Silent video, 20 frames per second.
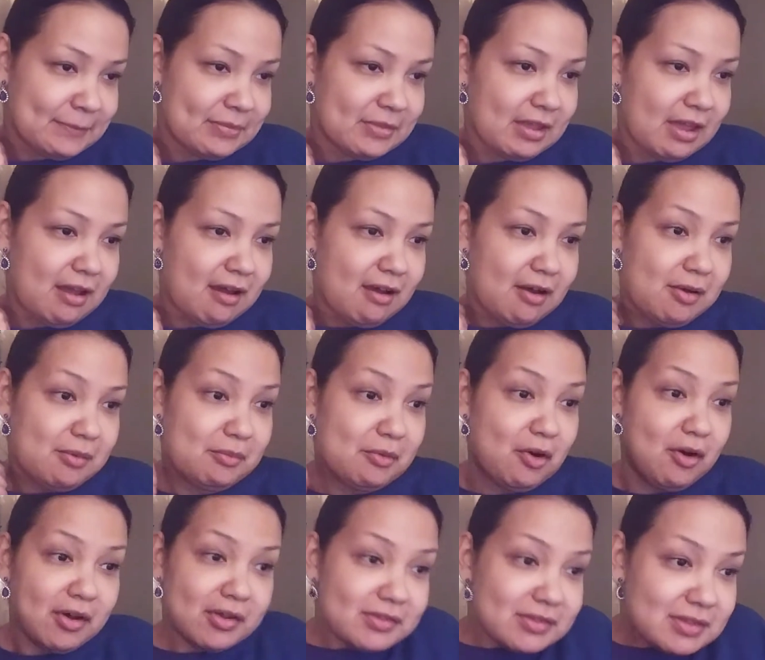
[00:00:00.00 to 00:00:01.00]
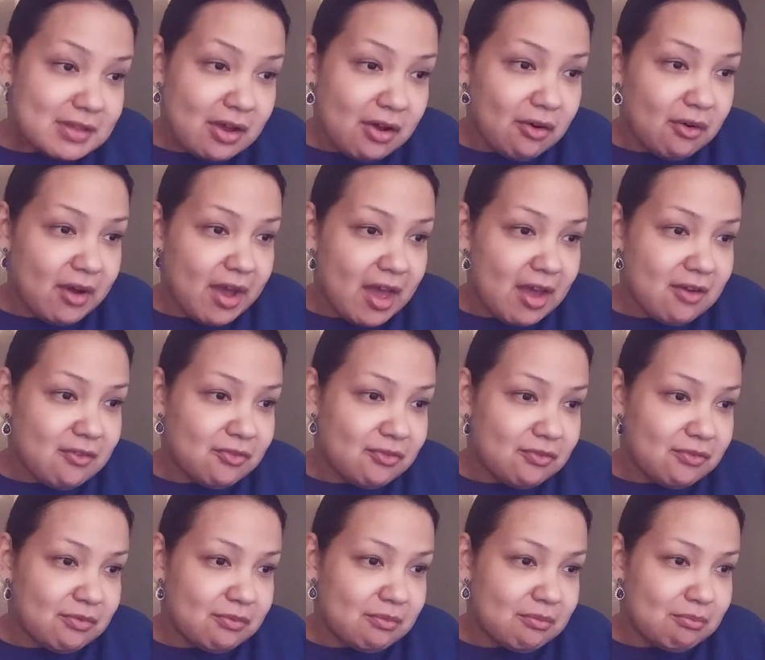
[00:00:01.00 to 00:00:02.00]
Also,
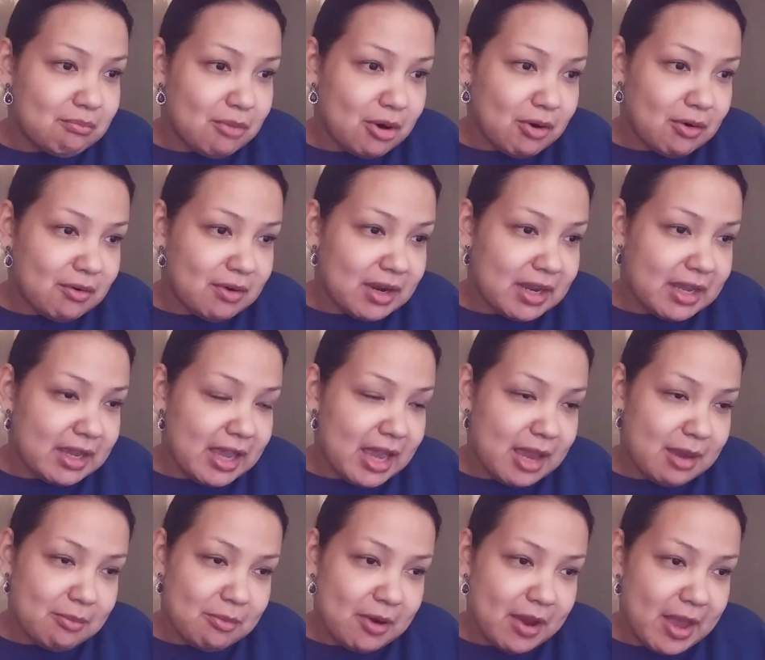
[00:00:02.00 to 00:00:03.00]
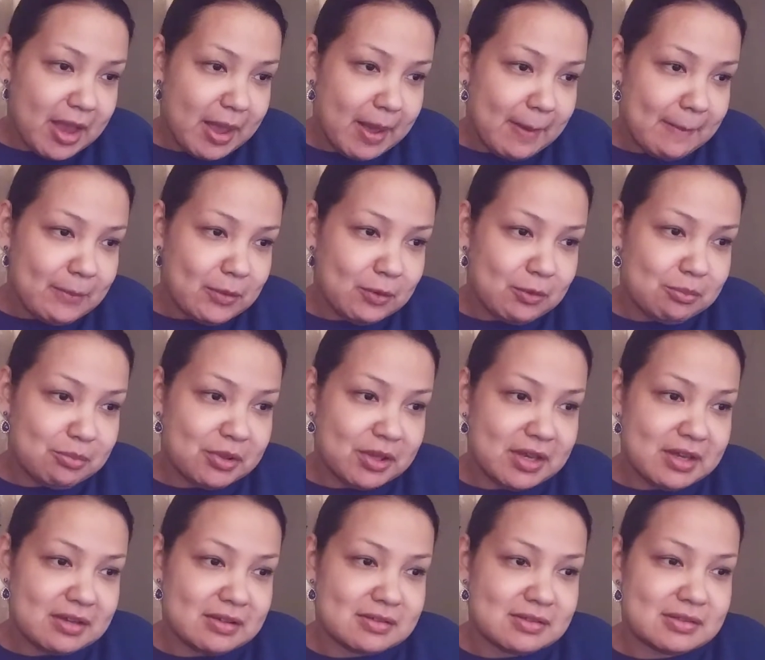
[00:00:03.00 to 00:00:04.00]
F. Murray Abraham, who
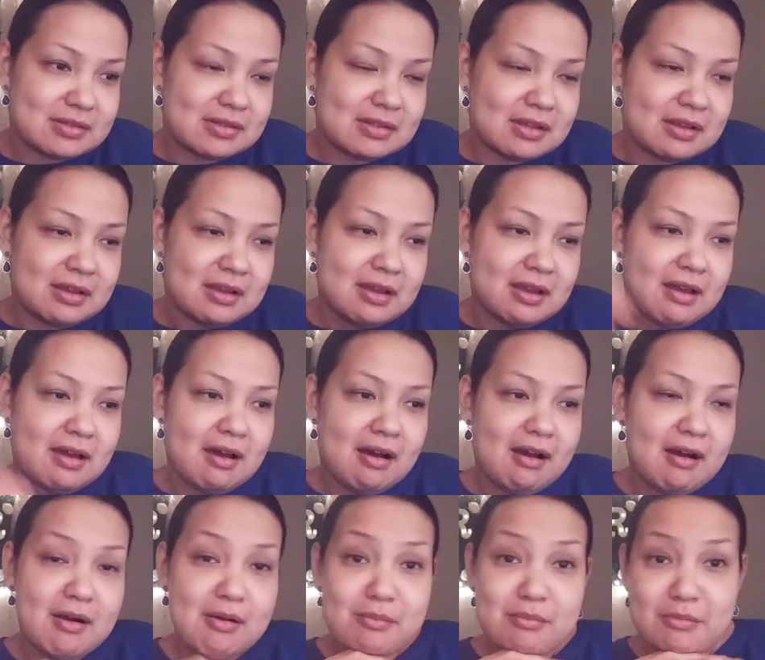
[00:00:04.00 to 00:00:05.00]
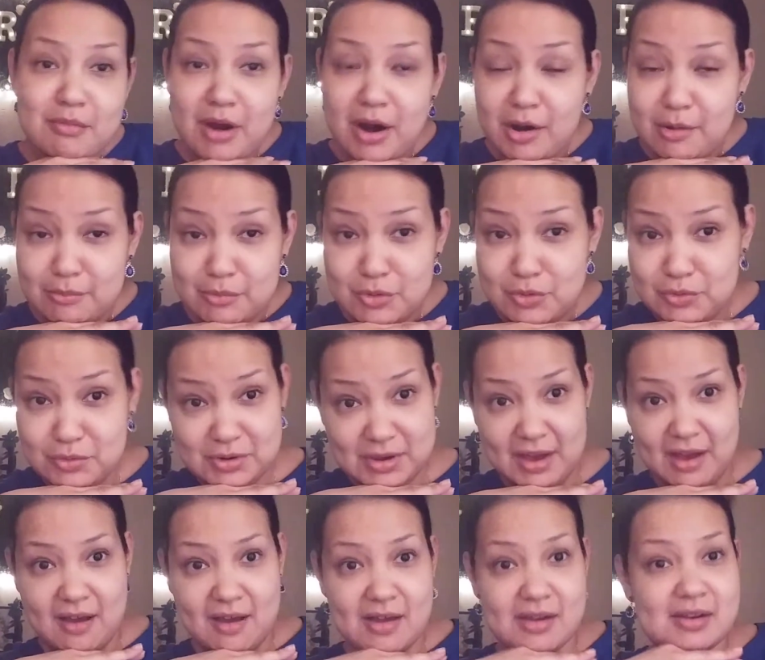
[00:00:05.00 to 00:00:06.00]
plays our moon
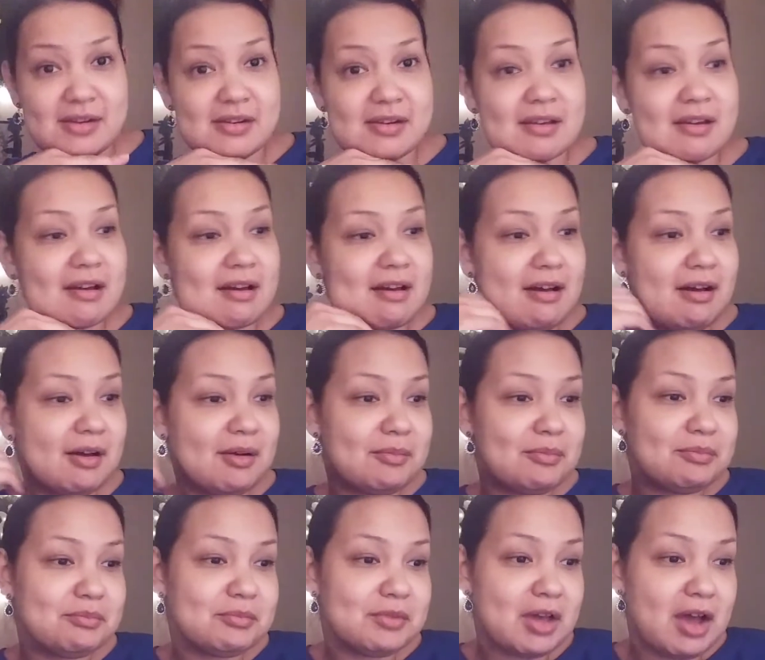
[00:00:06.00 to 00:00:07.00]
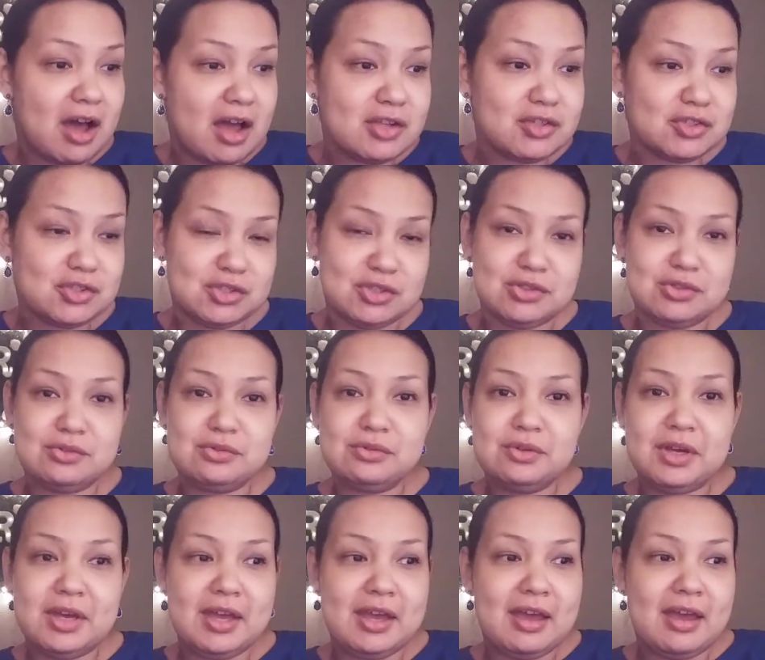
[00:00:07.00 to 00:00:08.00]
god, Khonshu.
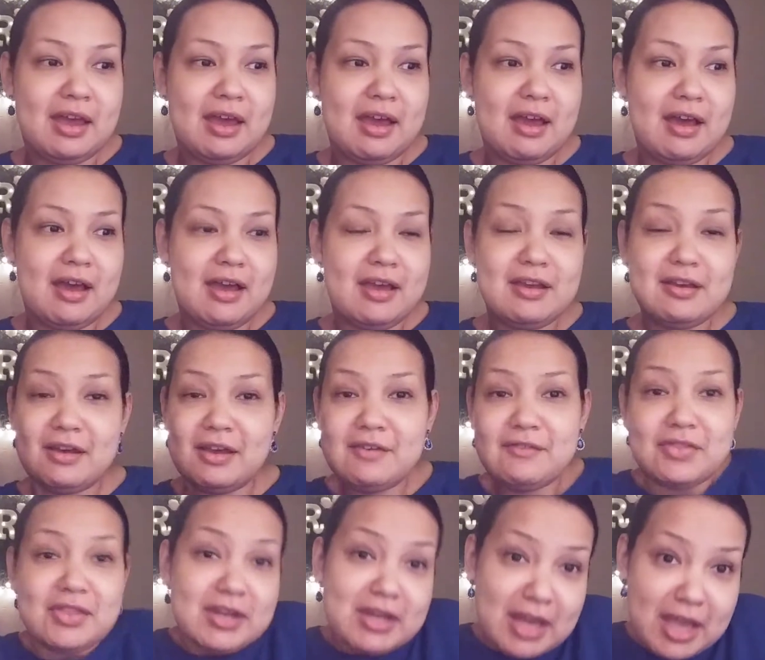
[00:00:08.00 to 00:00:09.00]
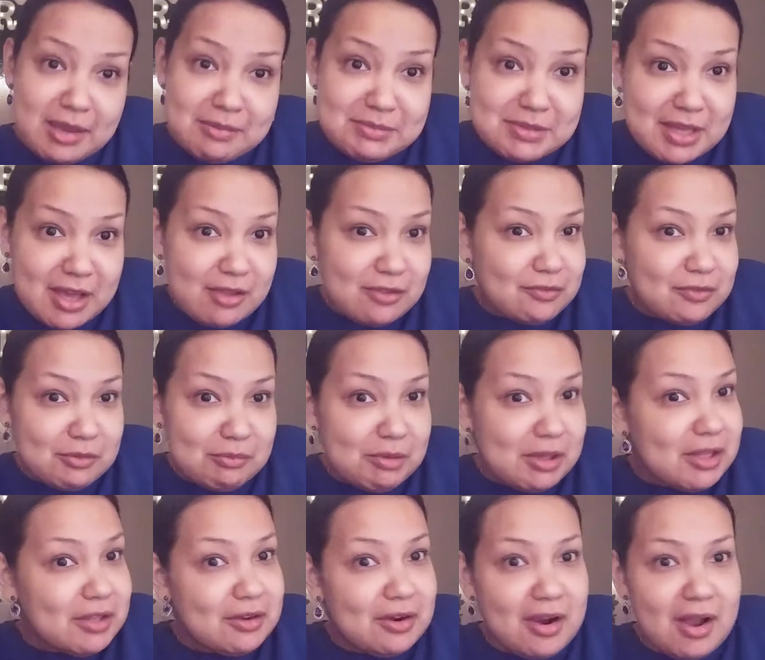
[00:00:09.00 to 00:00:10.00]
If the name sounds
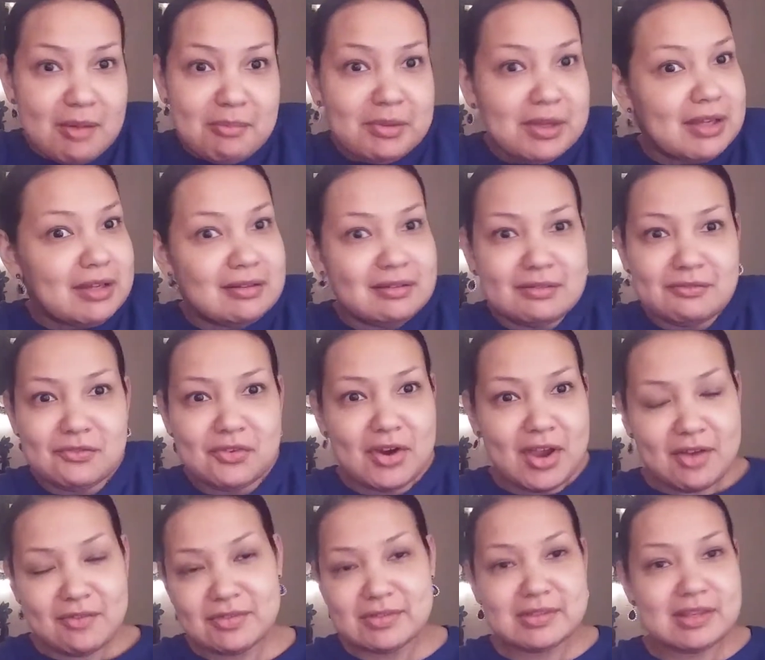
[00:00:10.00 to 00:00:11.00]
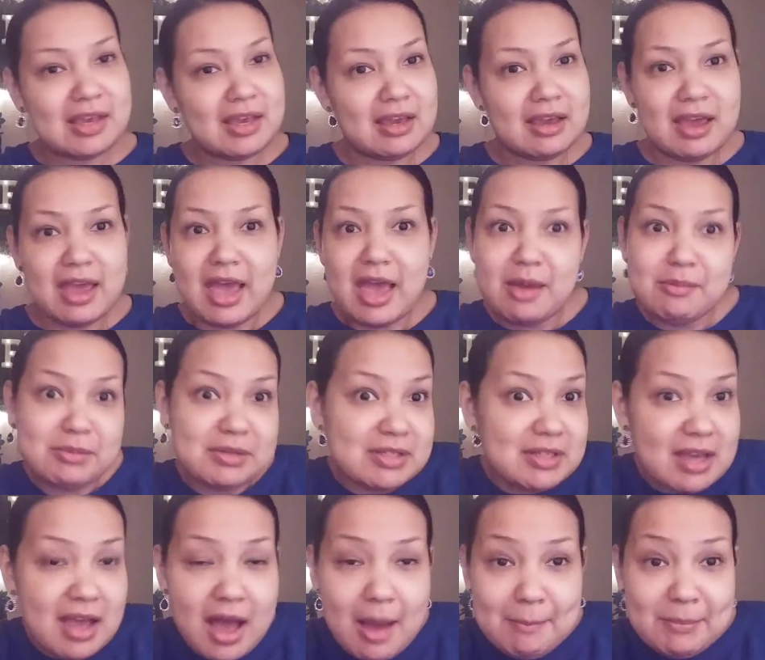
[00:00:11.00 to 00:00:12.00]
familiar, I mean, for heaven's sake,
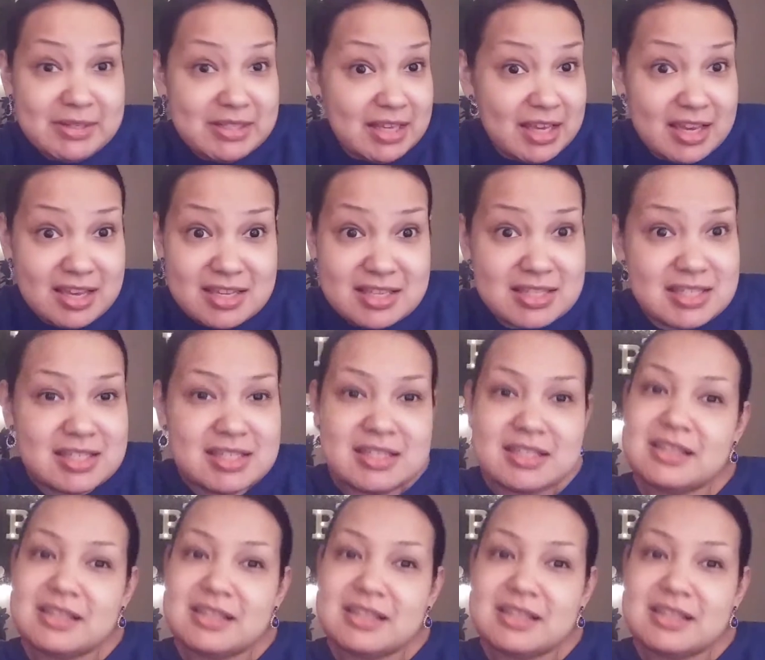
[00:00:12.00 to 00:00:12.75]
Amadeus